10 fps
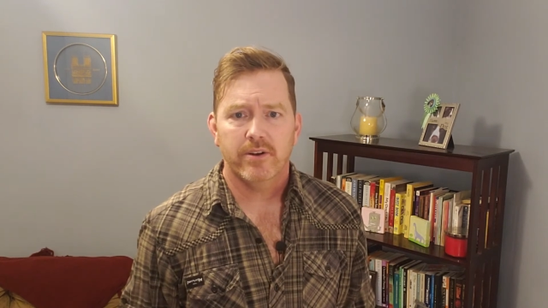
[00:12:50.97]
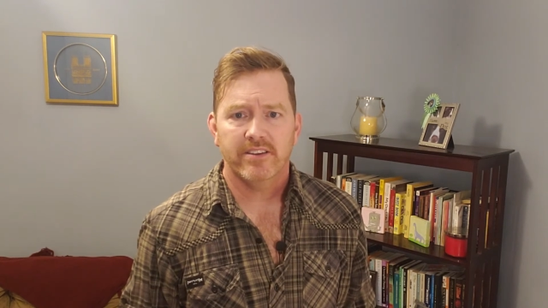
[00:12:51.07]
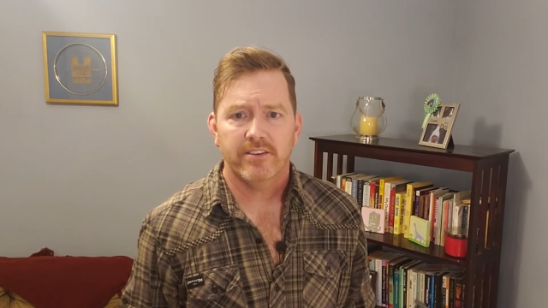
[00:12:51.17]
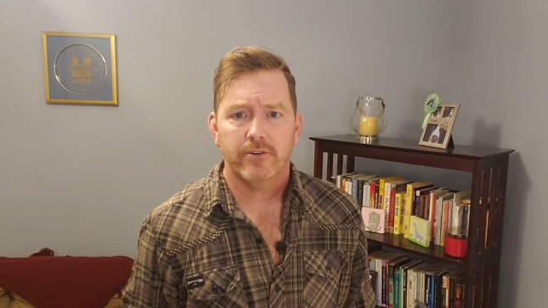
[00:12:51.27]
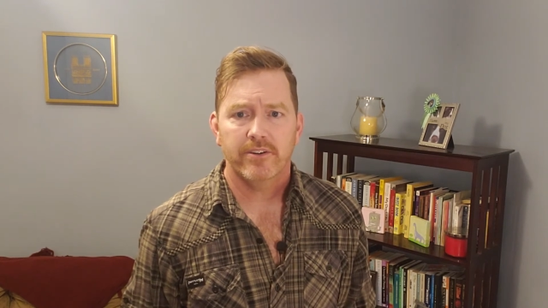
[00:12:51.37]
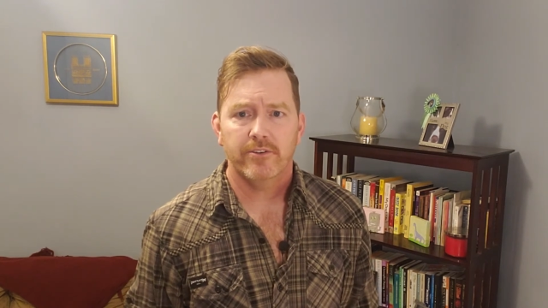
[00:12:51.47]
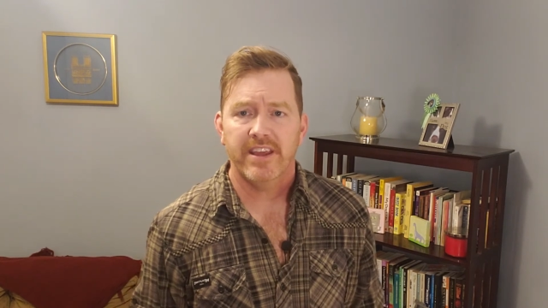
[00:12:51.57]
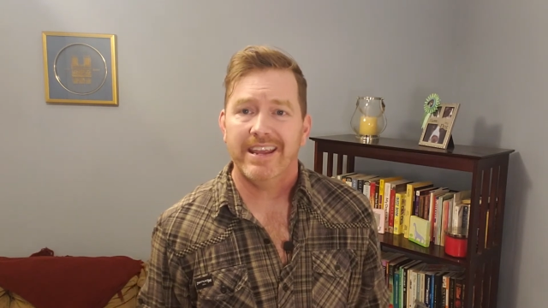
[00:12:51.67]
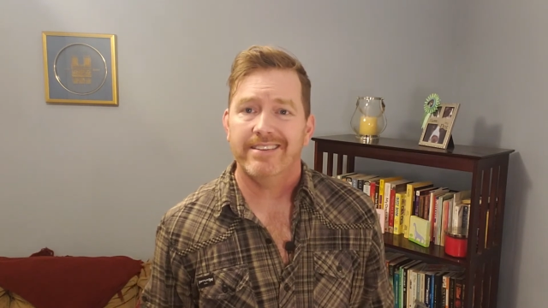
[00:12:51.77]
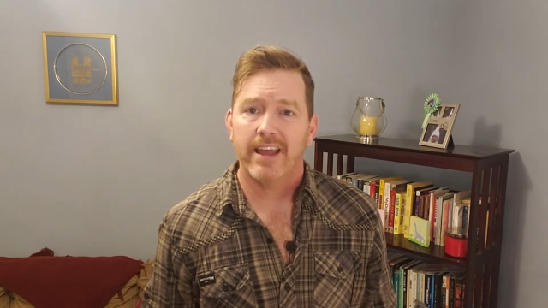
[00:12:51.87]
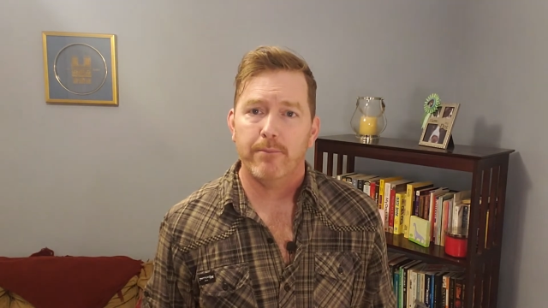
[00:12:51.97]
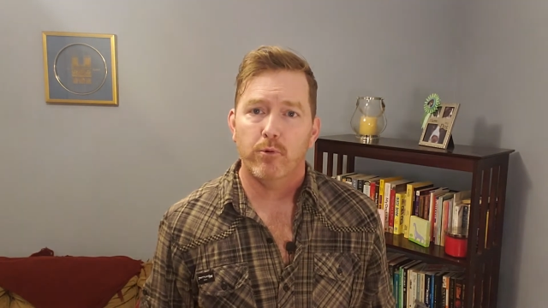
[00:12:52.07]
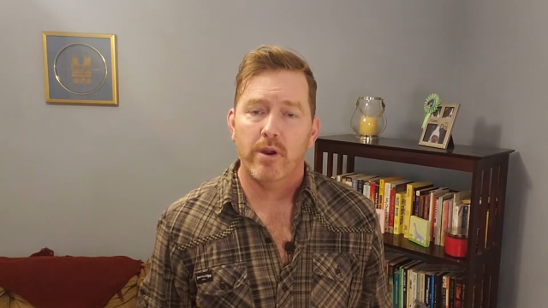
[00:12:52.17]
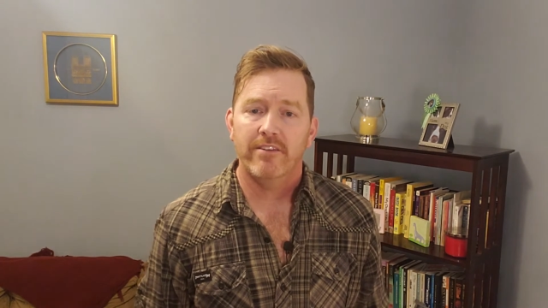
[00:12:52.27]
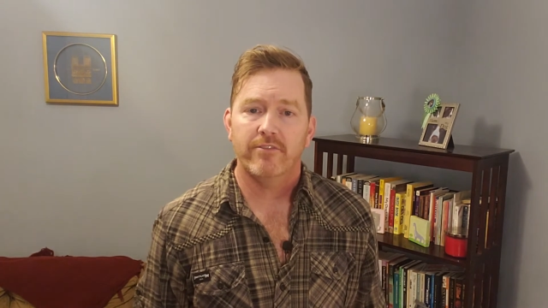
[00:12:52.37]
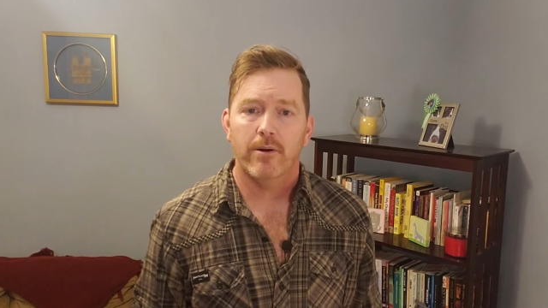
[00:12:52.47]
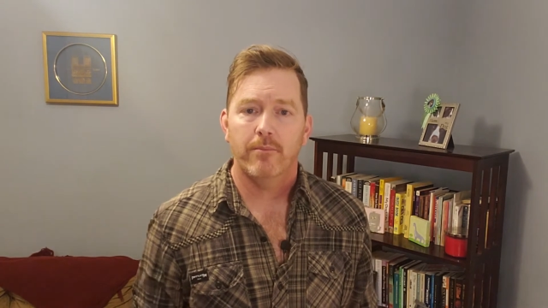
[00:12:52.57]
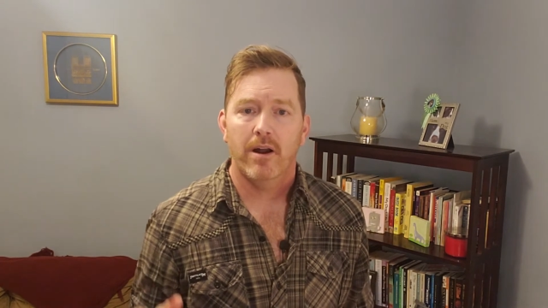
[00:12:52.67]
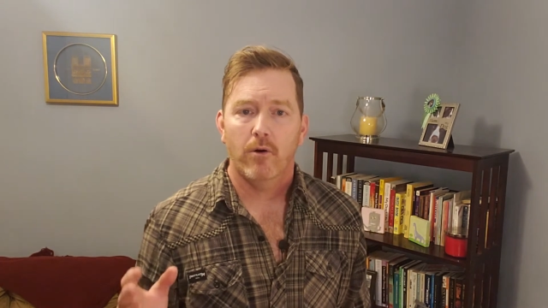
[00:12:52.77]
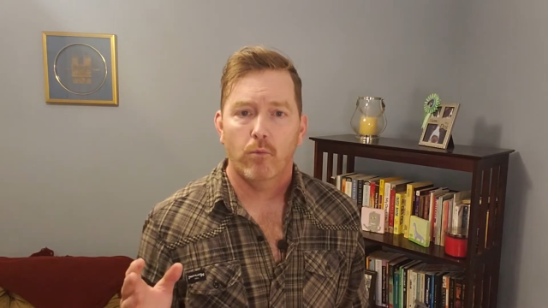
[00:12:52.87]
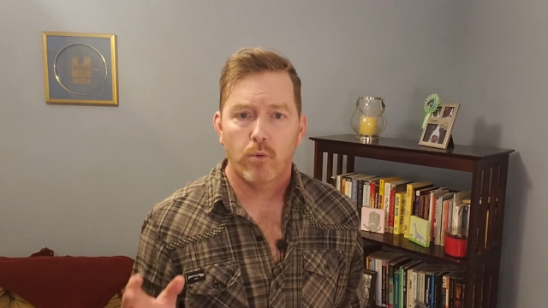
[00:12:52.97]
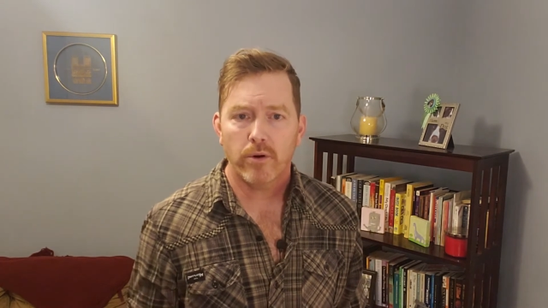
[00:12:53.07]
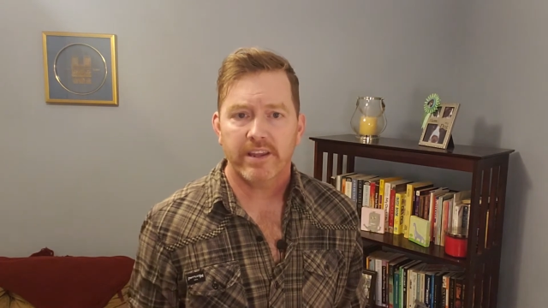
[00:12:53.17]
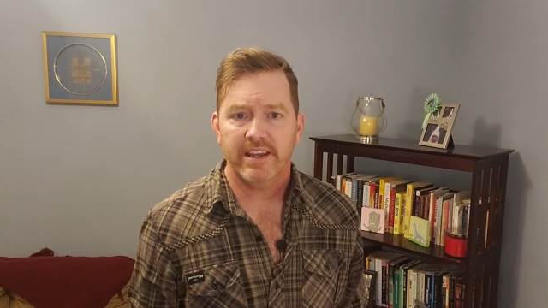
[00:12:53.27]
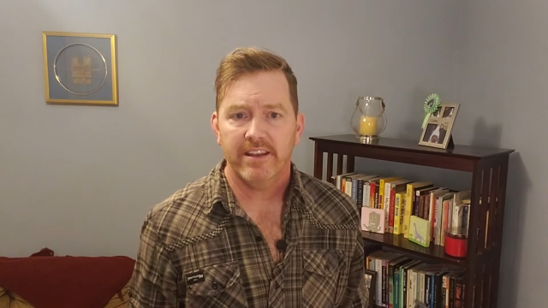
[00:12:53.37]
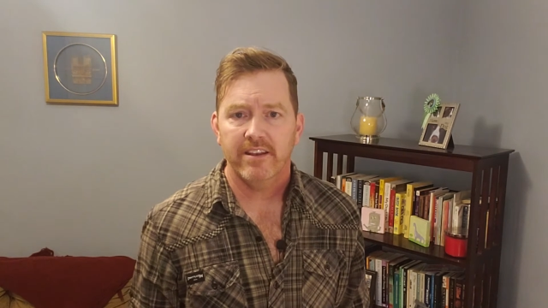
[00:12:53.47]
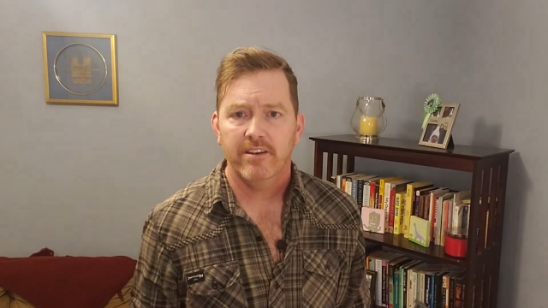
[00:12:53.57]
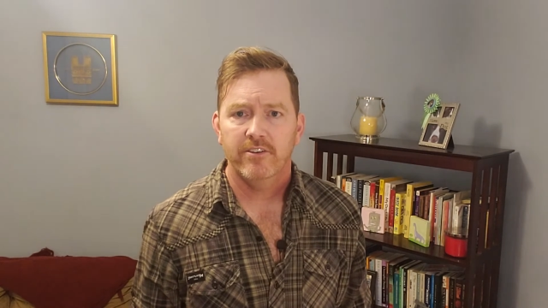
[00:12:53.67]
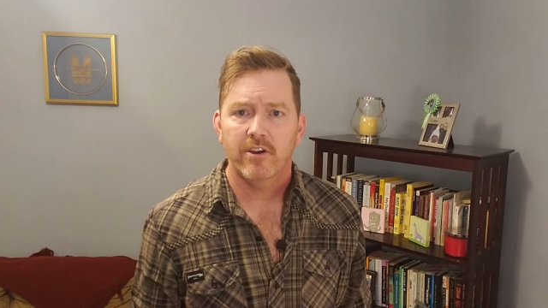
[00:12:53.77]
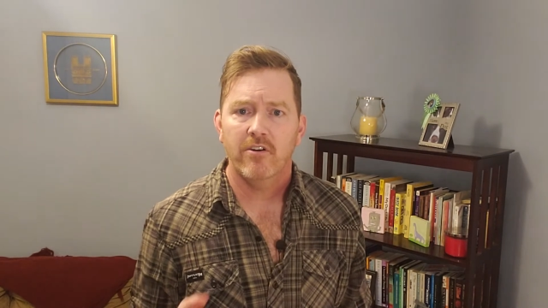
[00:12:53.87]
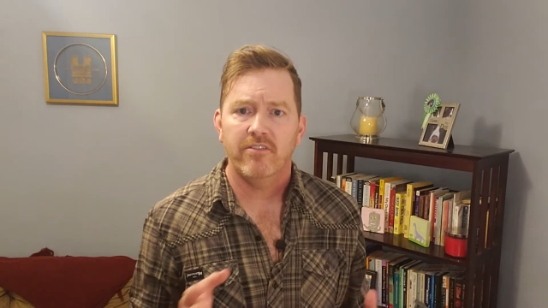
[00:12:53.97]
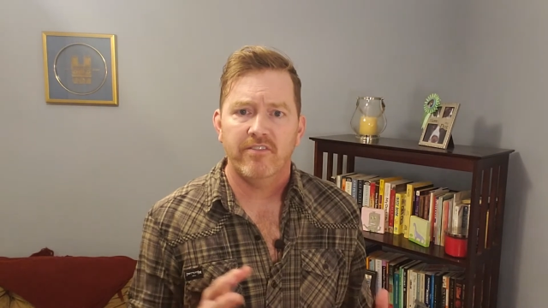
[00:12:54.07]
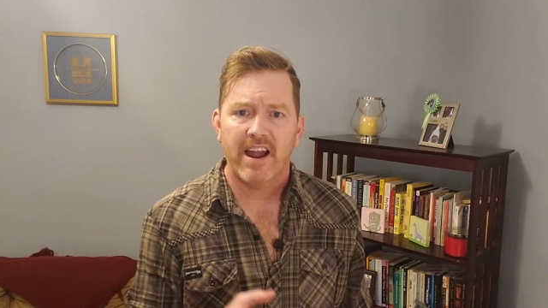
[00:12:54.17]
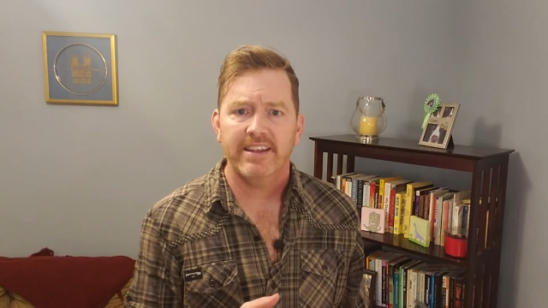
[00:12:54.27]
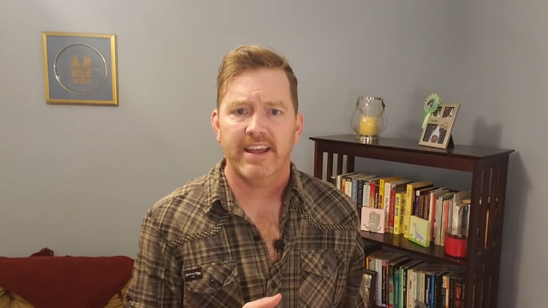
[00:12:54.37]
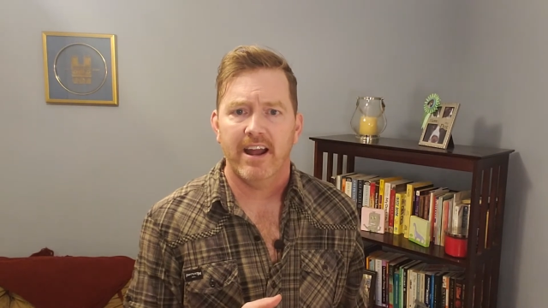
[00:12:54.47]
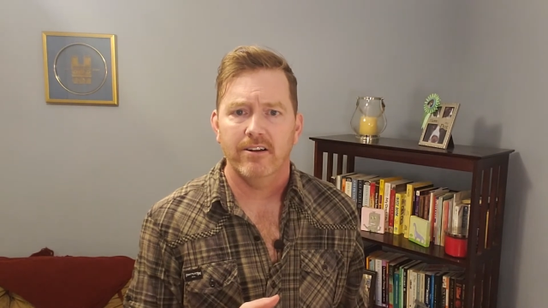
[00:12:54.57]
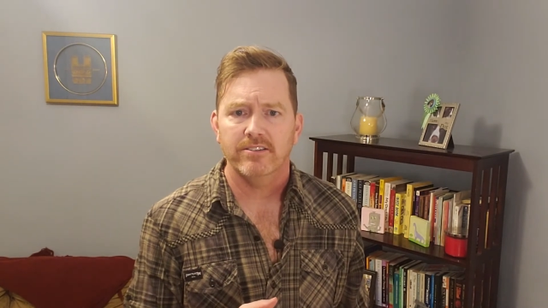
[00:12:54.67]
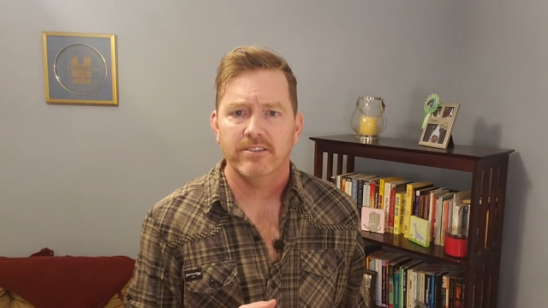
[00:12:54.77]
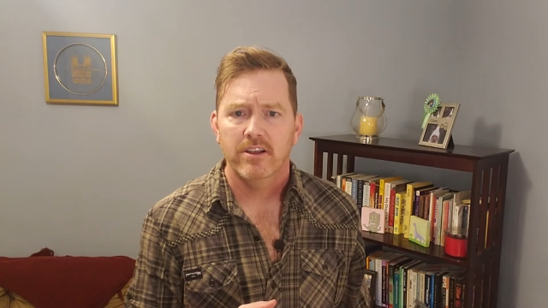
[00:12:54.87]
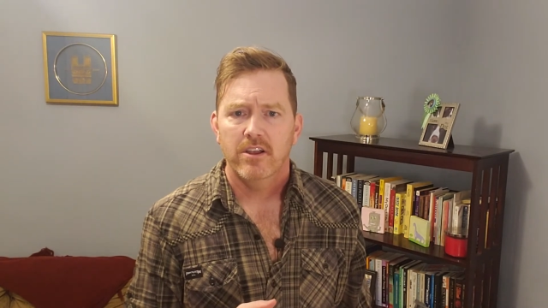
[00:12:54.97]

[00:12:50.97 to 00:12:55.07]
considering you're taking time away from working to go find a house.